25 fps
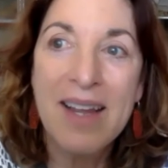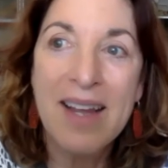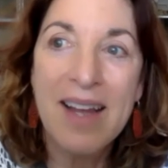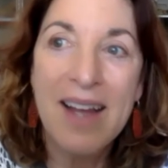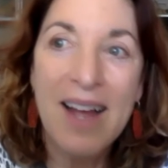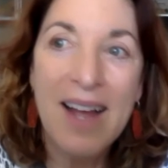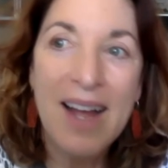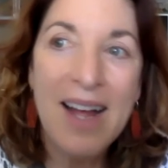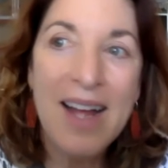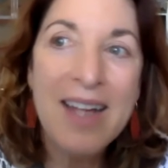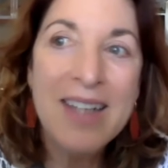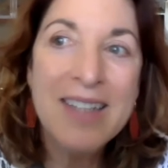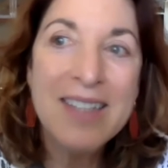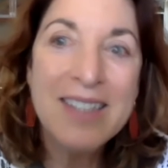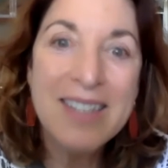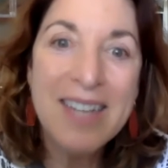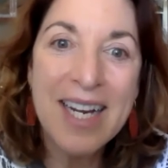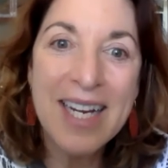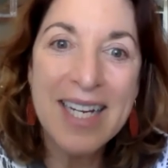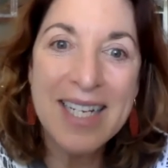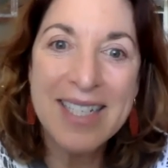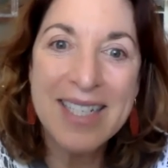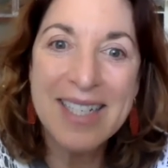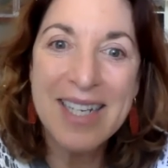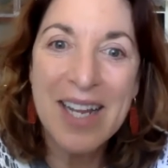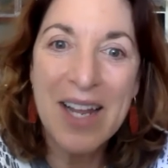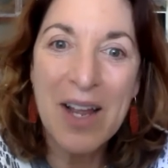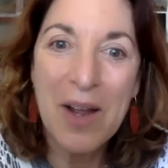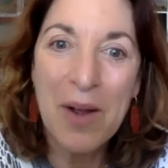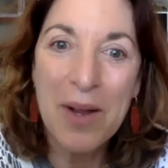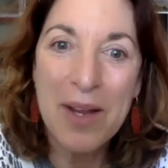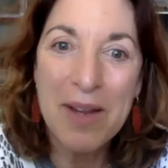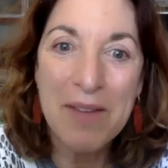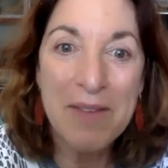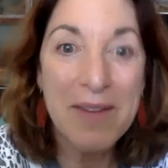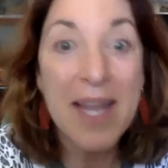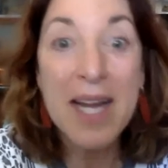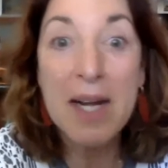All right.
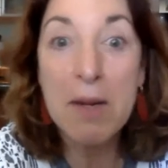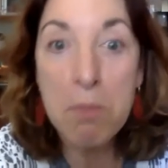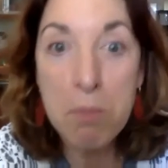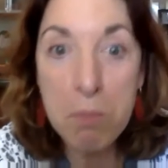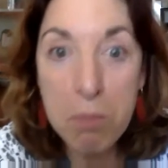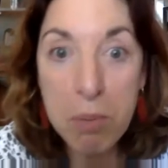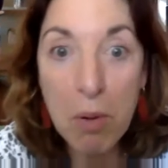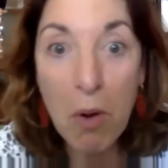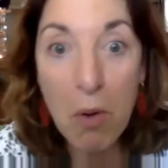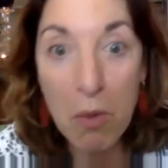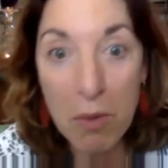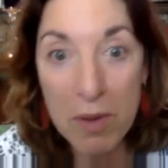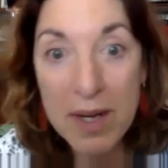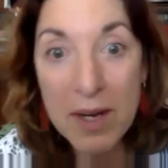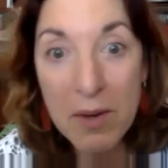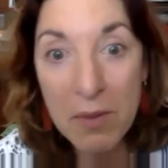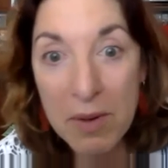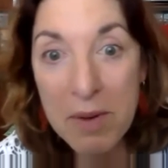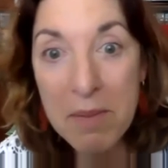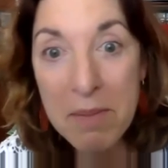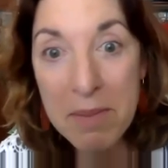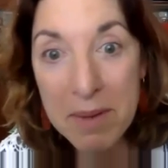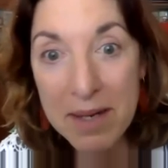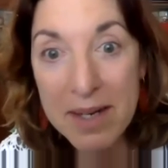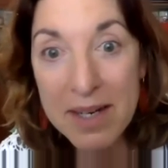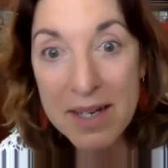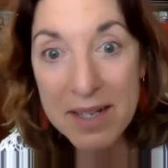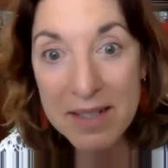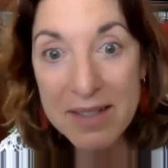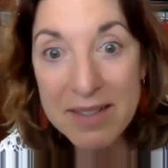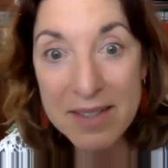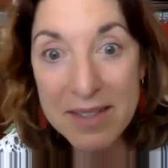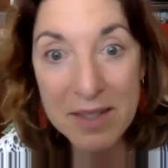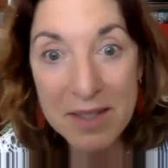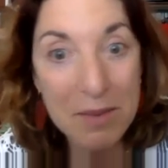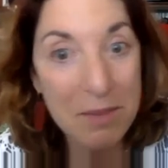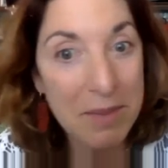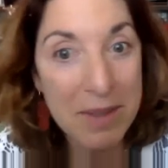If he had a boat, it would have been
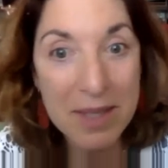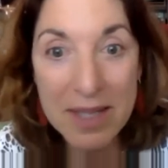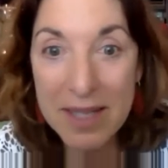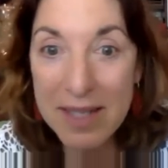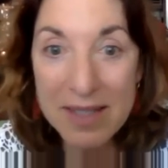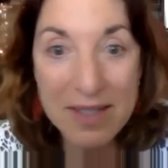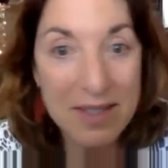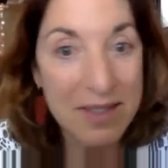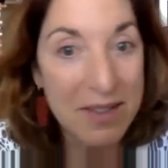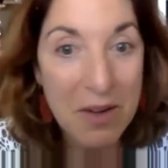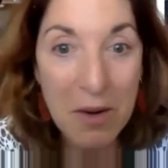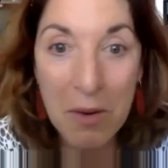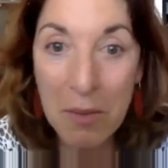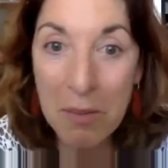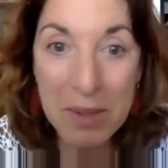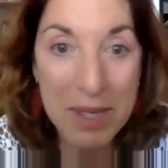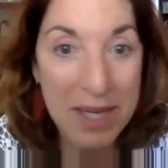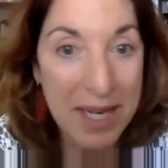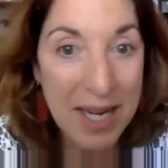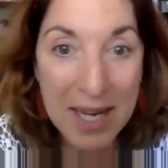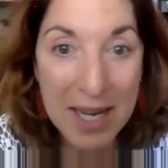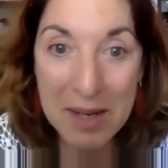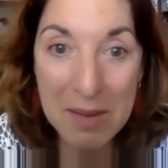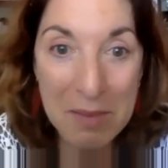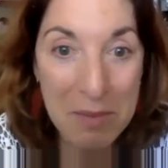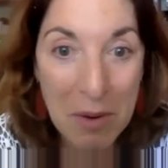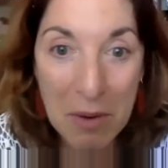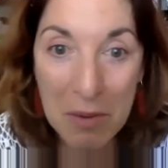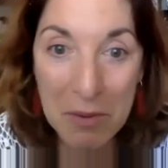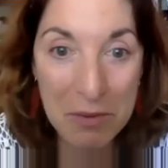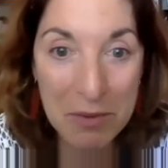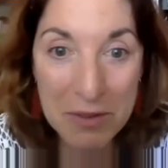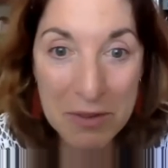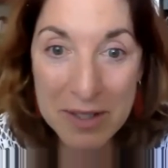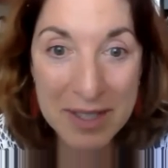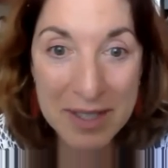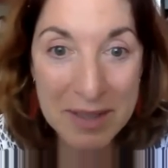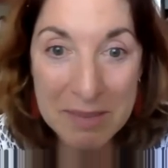easier, but nobody had a boat
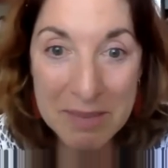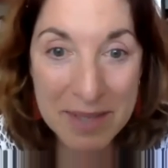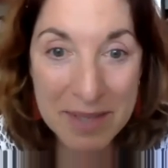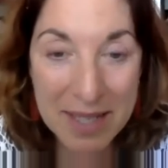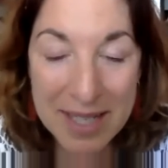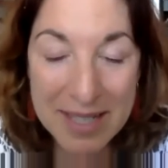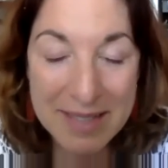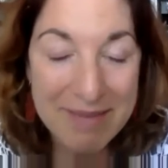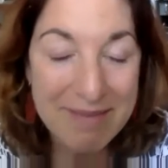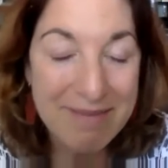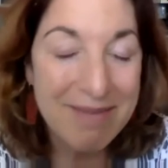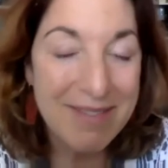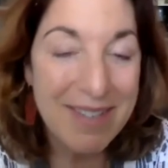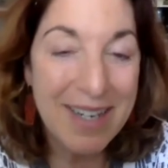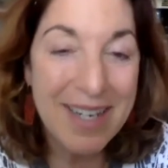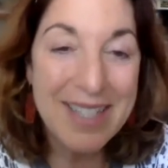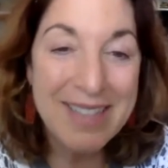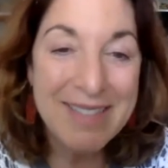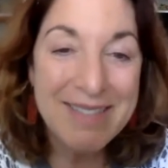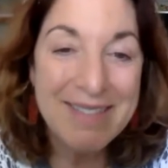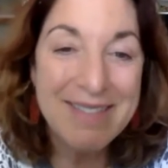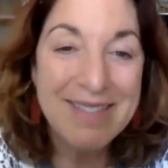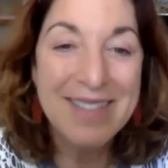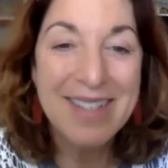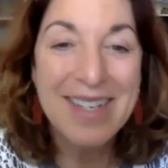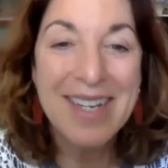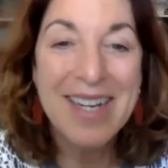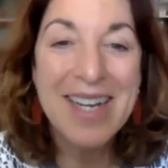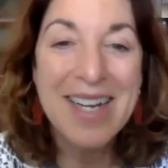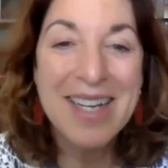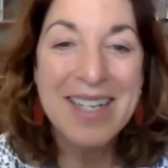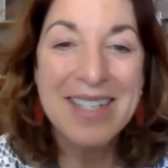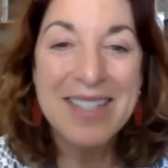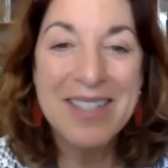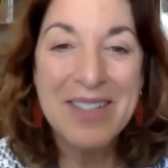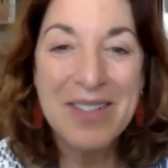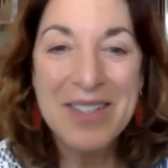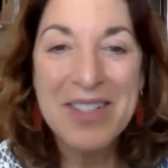for him then, right?
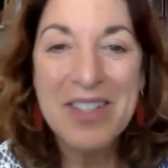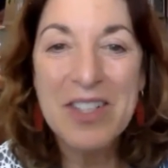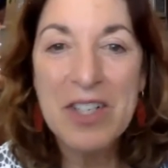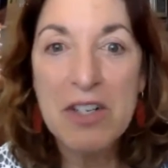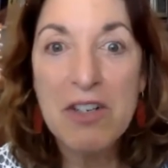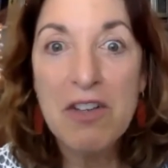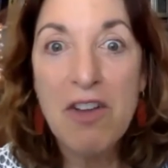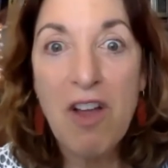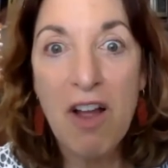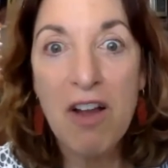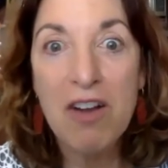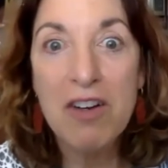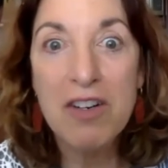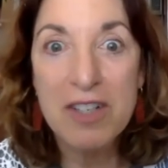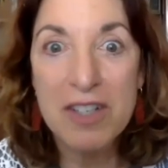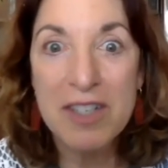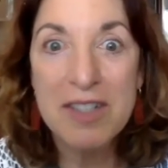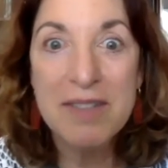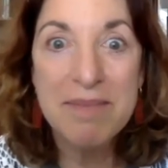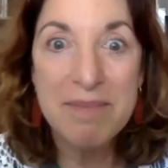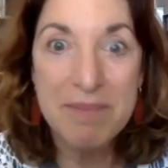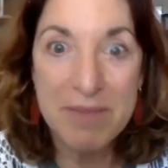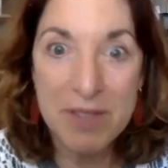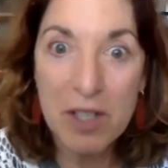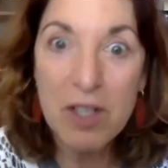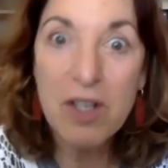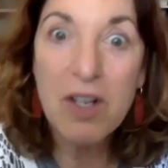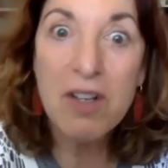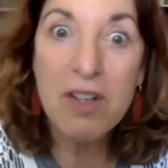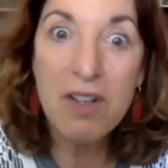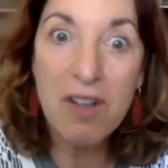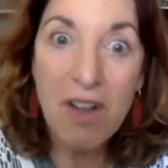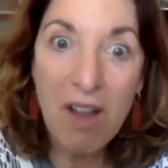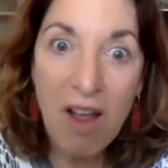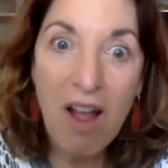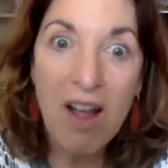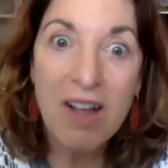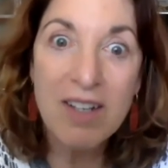So it took a
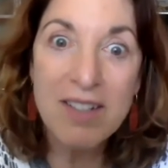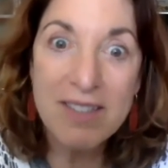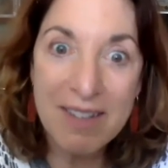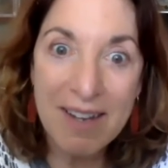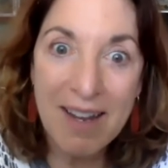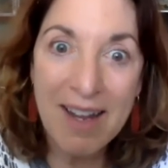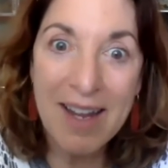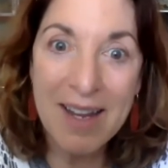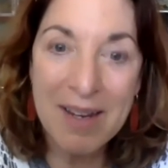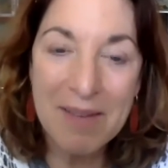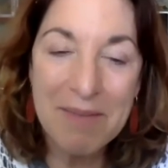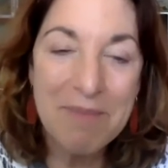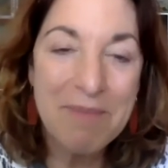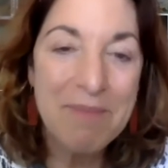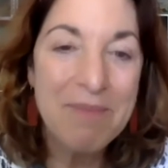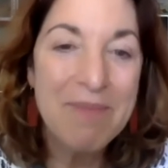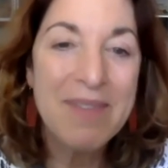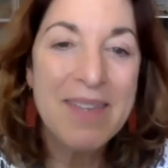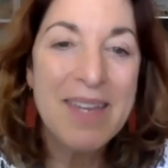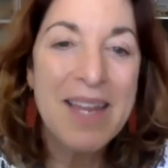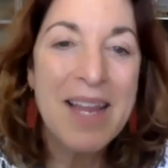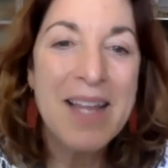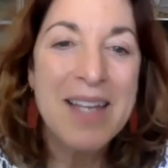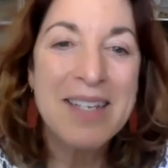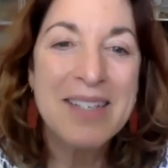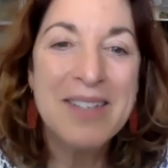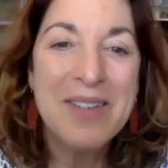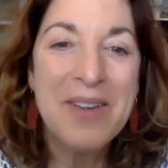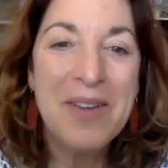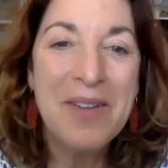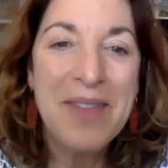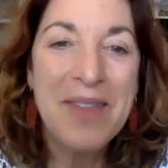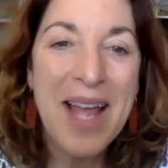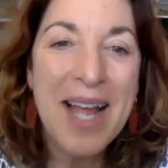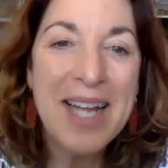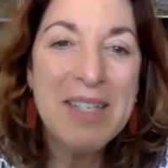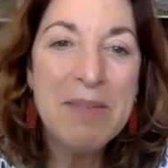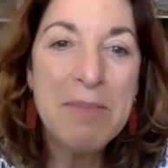long time. So
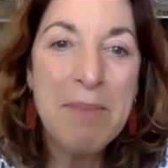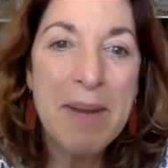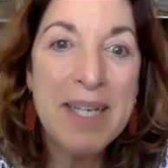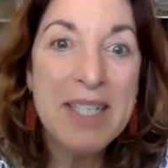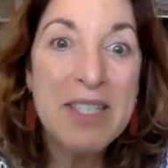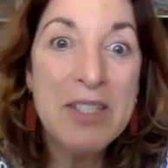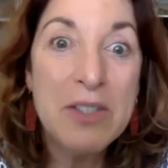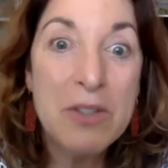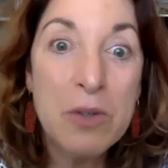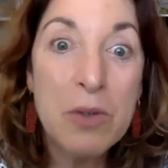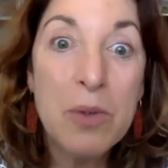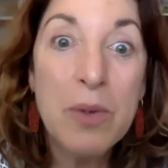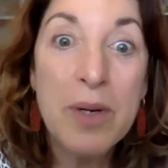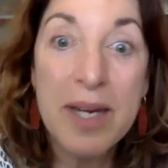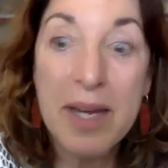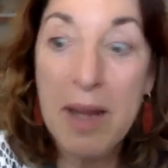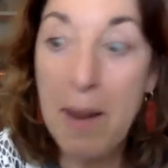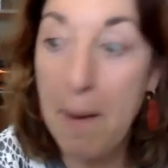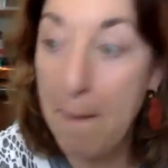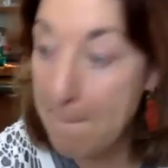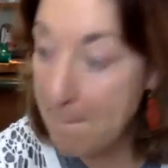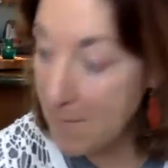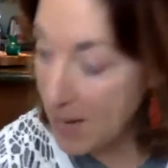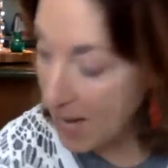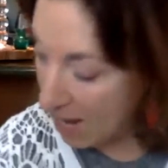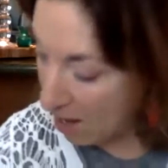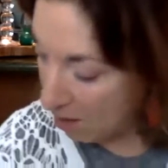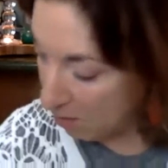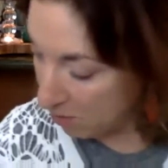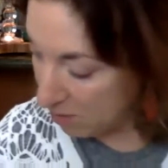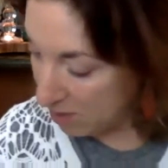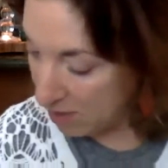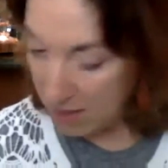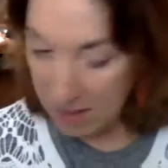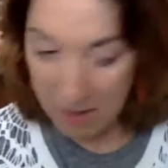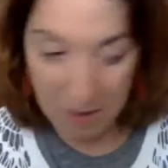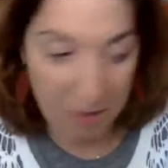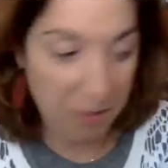that's my story
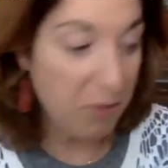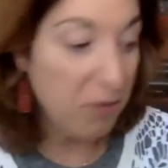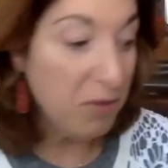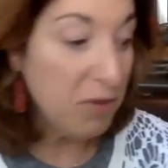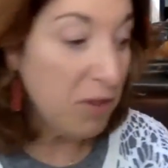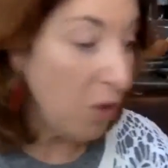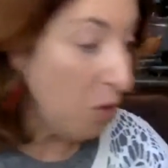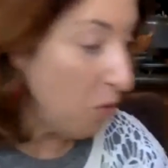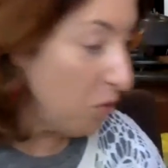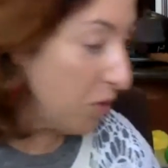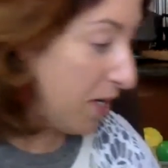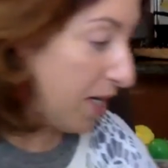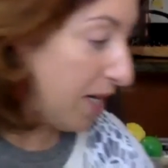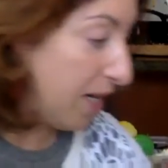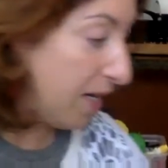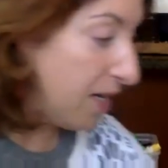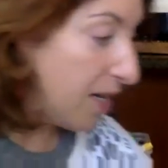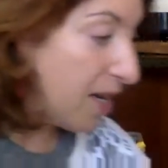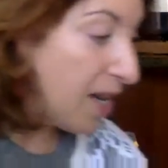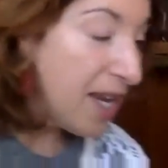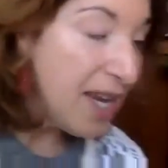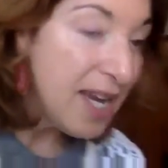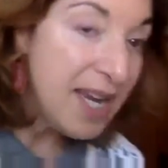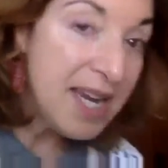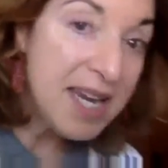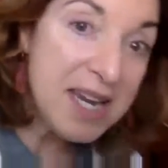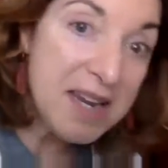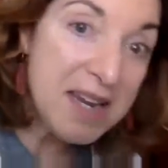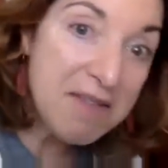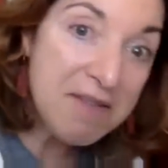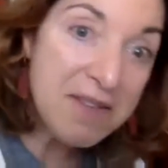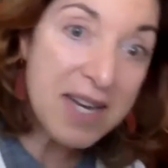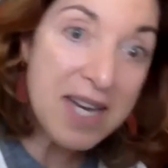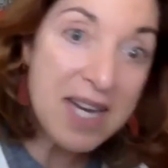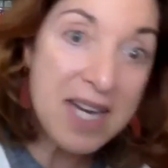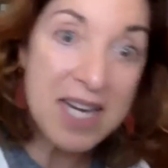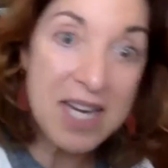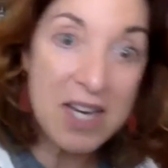about floating.
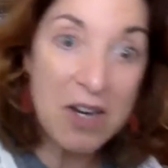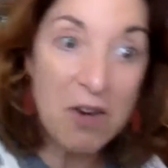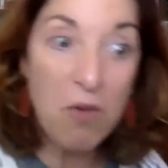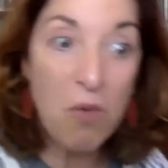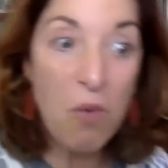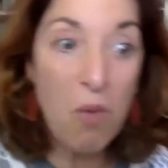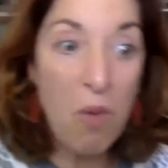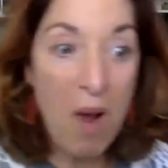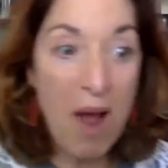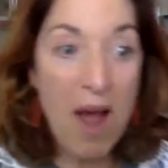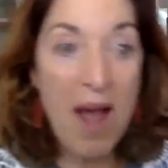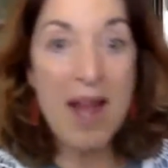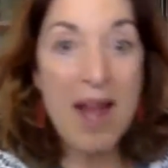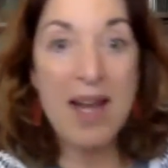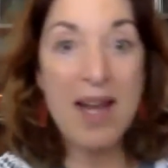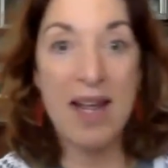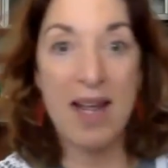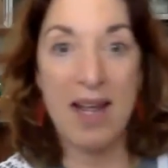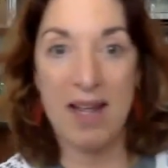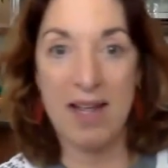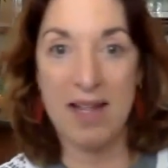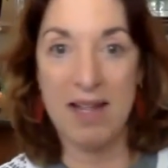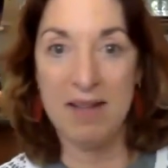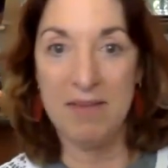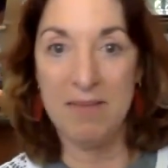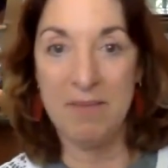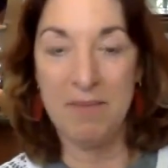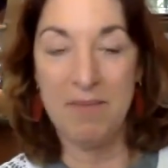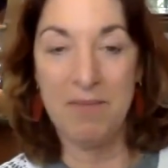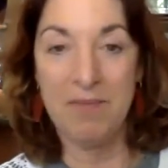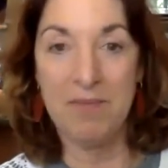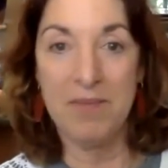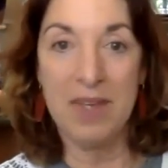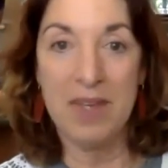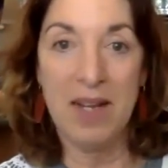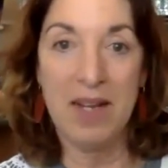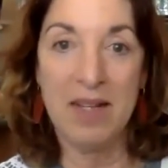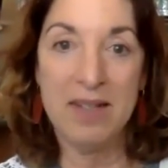Even an iguana
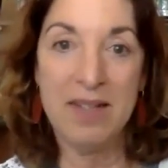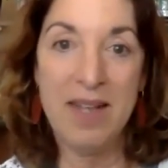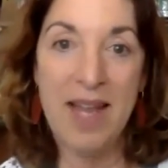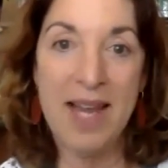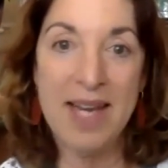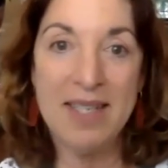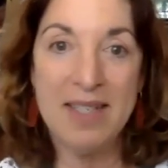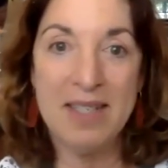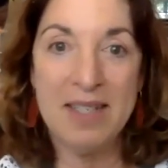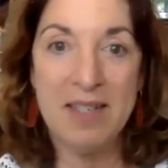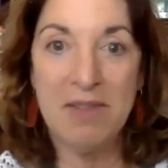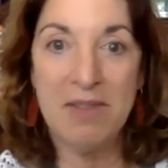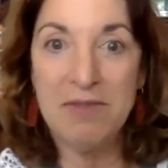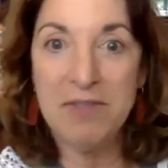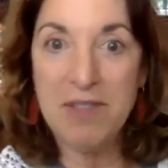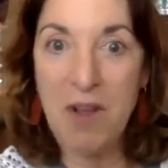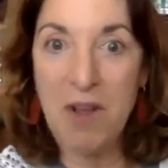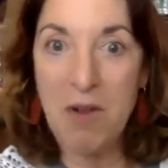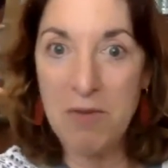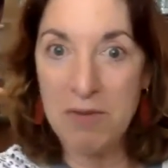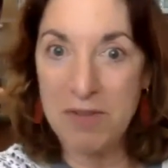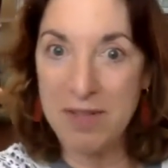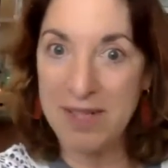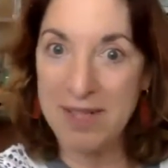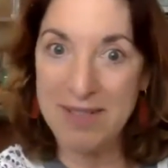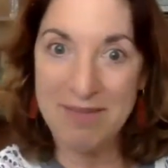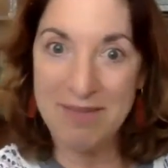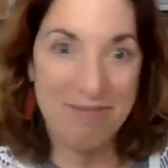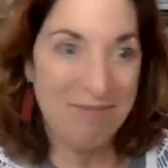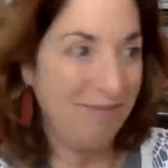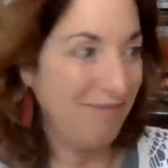likes to float.